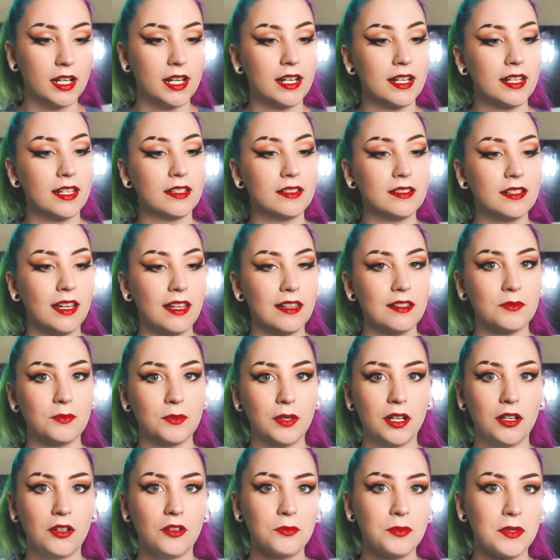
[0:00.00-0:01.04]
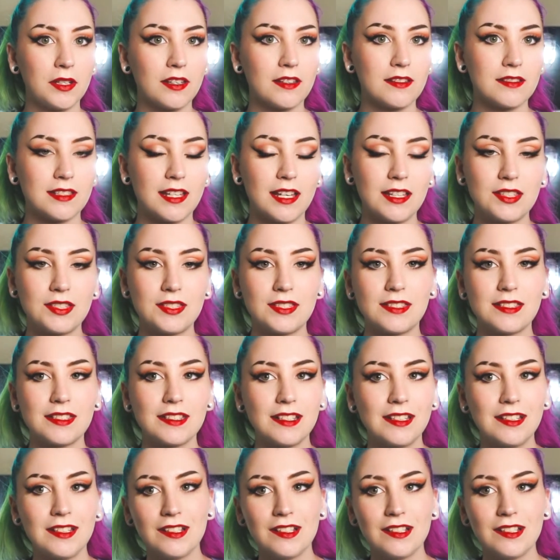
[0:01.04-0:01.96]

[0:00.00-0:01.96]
in it as well, because that's